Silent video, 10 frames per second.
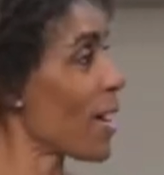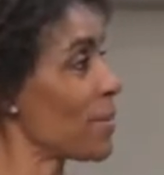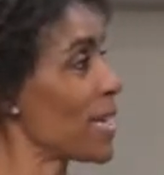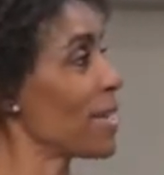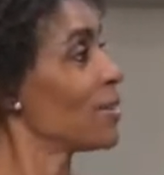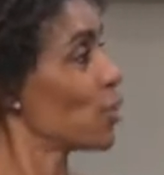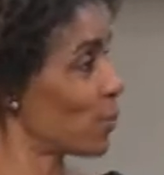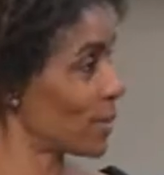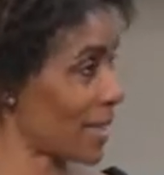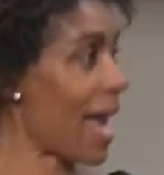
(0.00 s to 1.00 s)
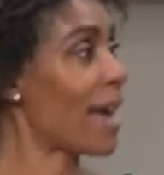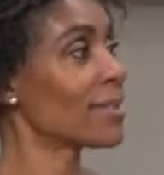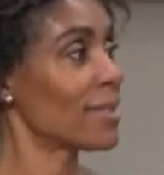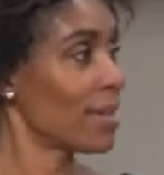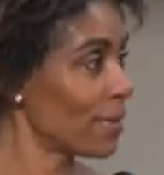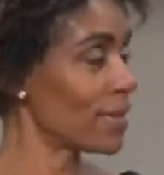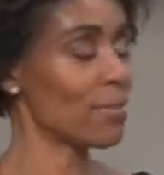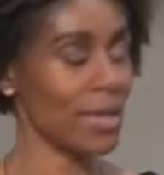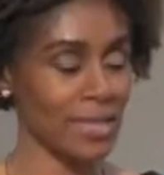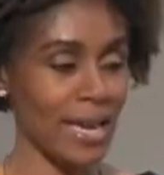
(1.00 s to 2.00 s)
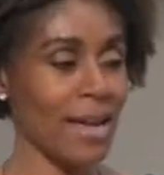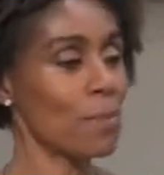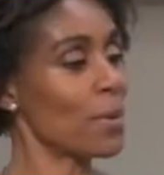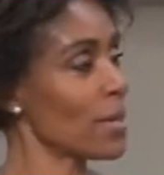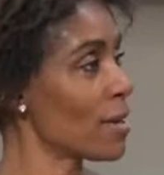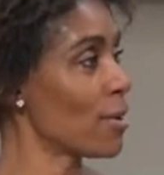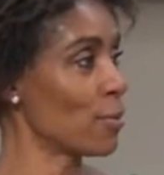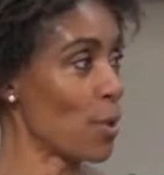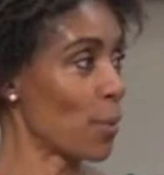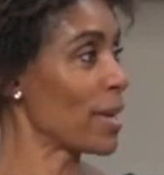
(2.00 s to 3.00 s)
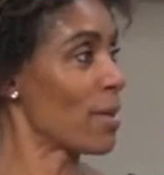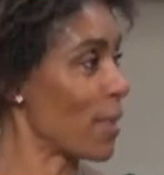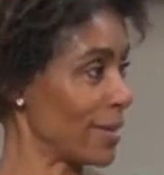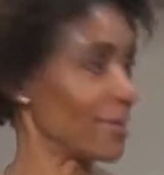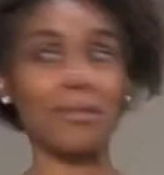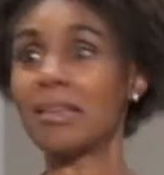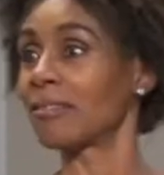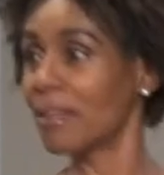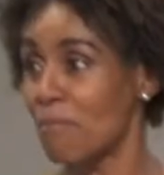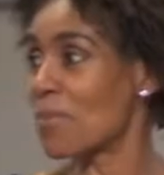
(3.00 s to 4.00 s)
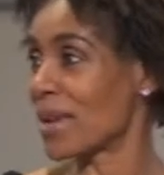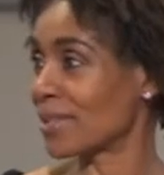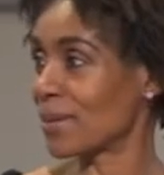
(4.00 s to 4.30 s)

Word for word: I mean, she was active and my dad, but you know, nobody went to the Olympics,